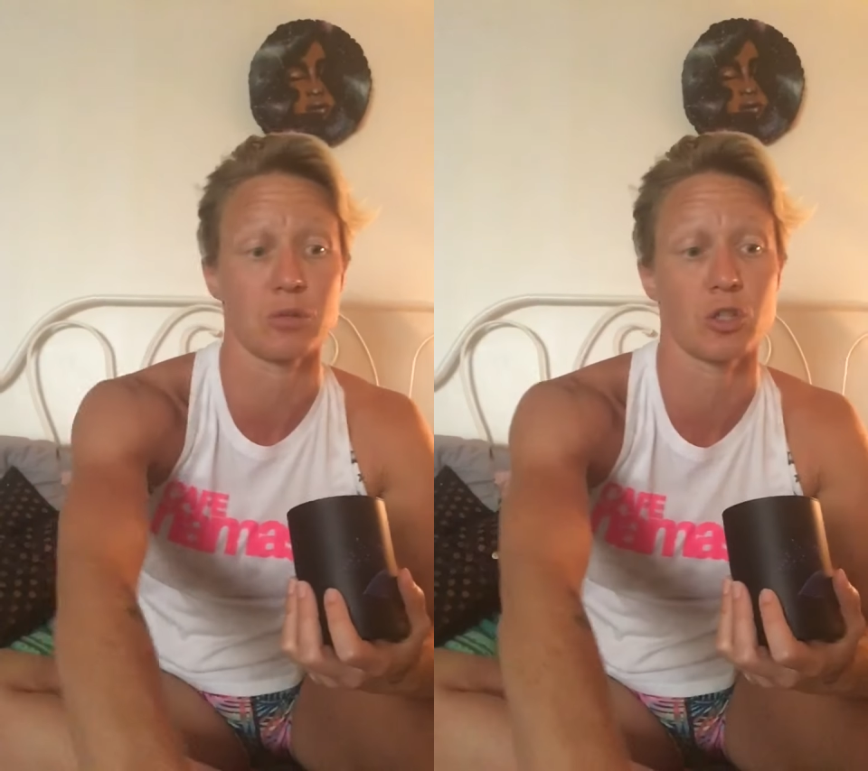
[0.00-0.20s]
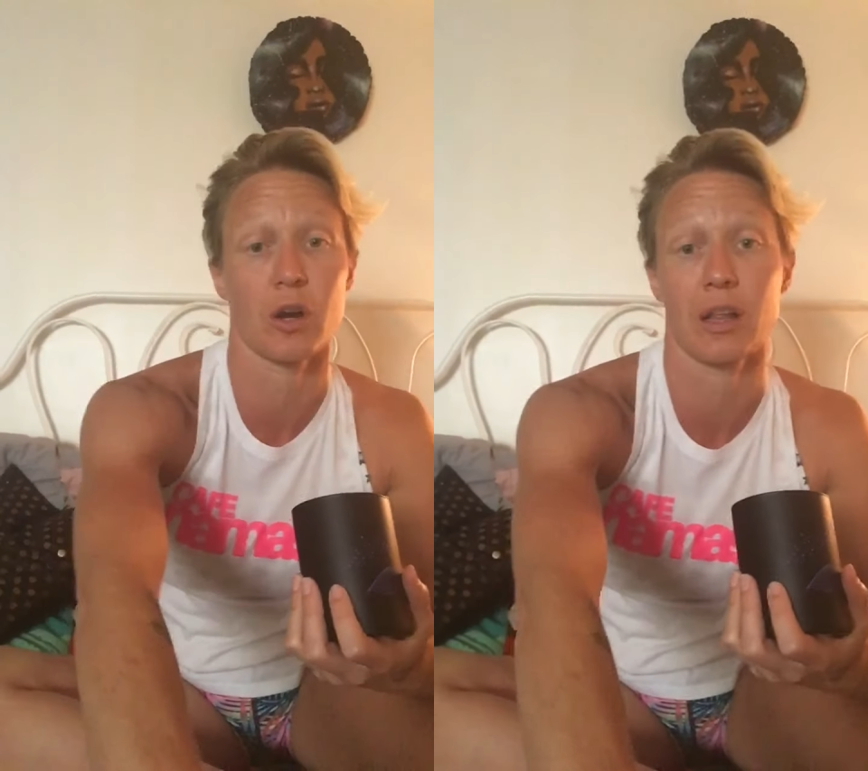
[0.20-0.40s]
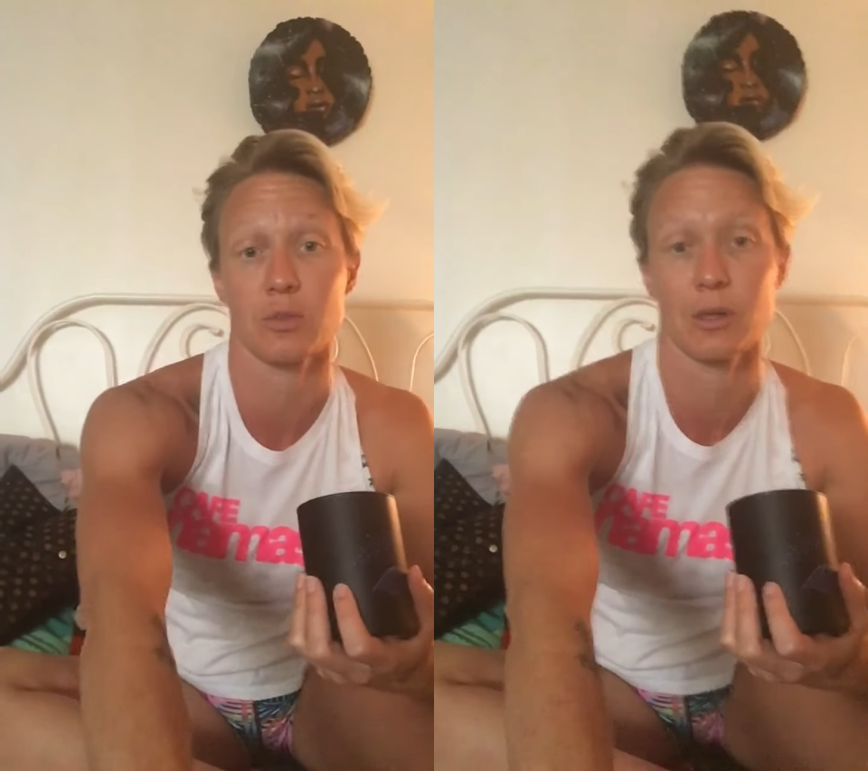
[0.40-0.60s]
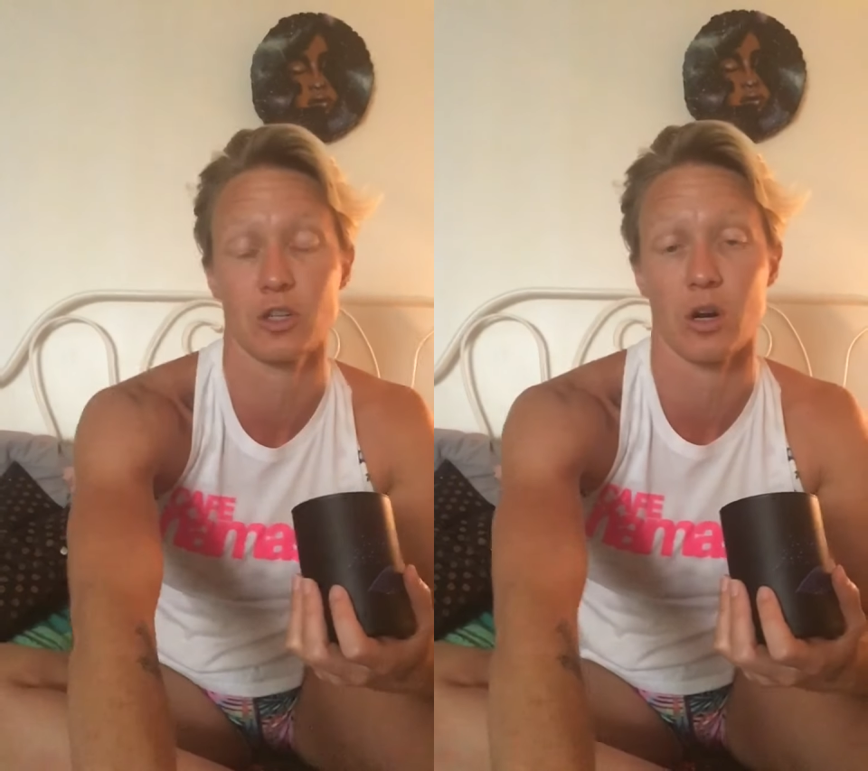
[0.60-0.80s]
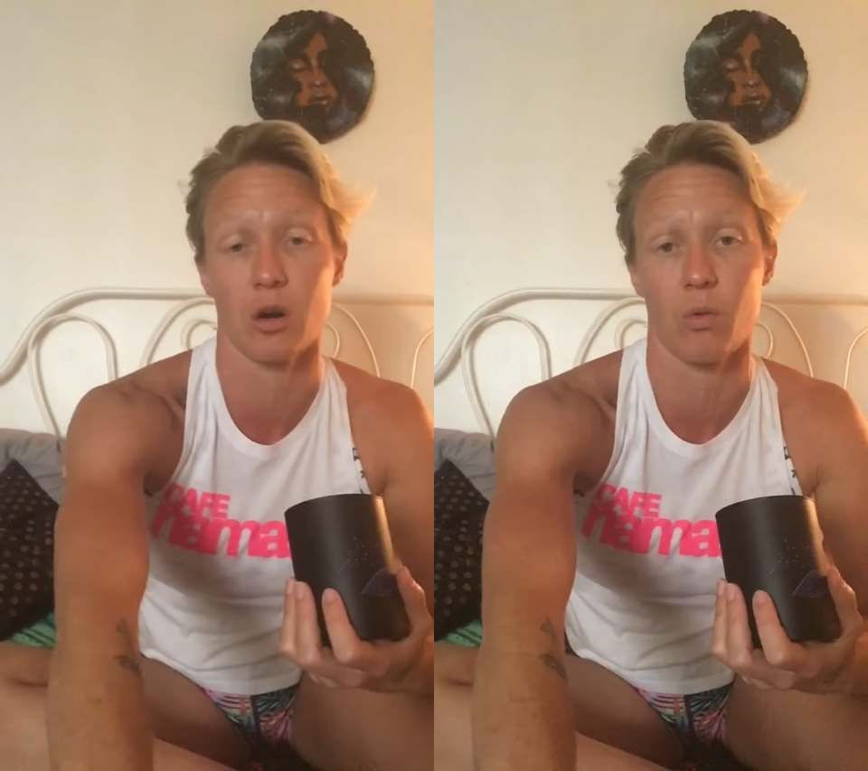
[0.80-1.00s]
Sorry, that's my
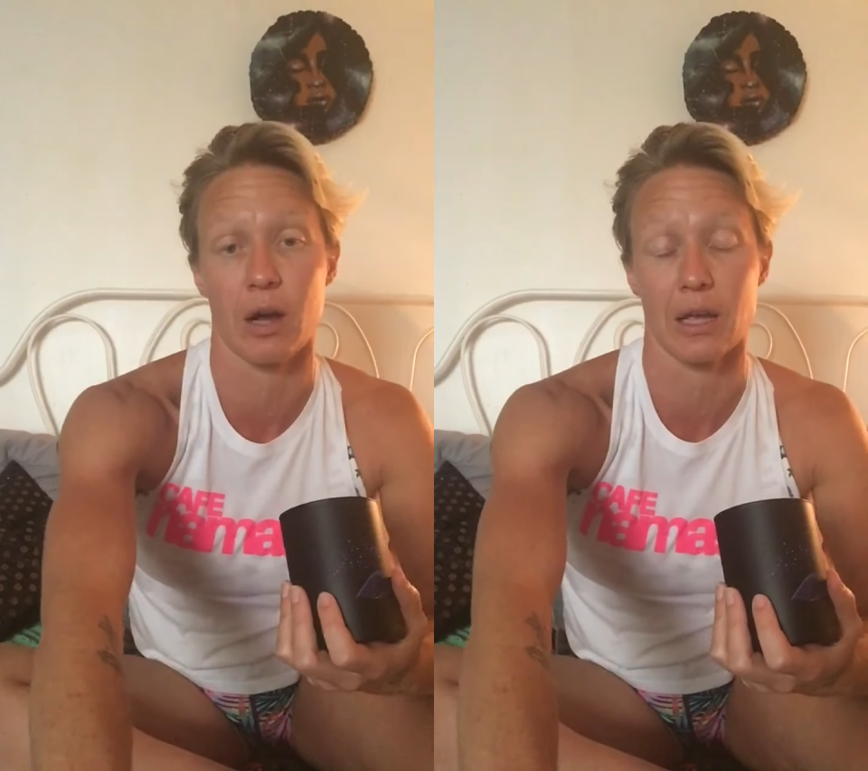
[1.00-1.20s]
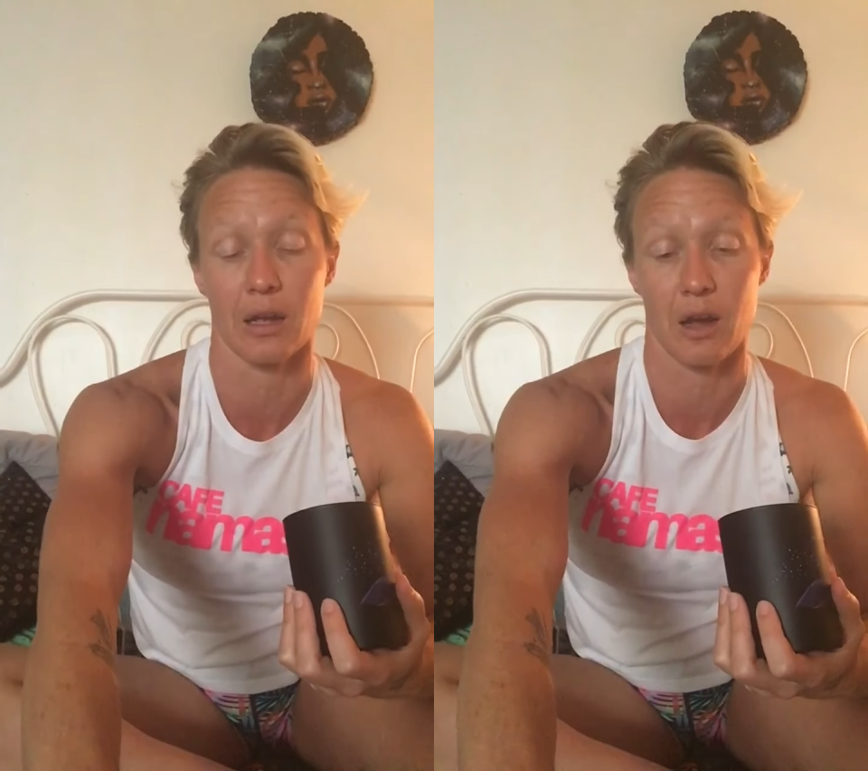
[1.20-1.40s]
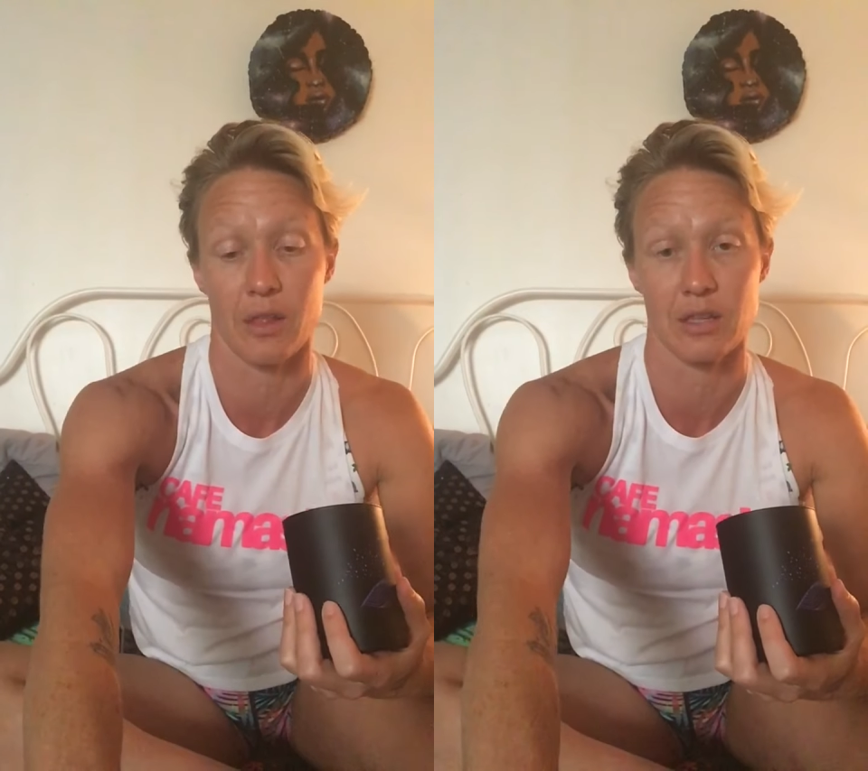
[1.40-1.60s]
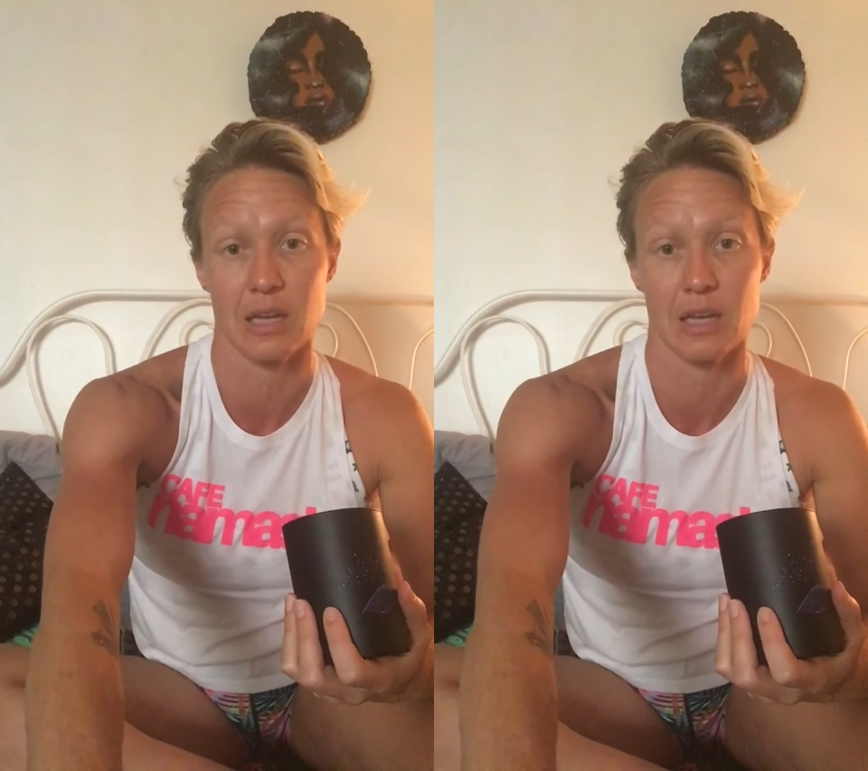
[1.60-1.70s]
dog walking on the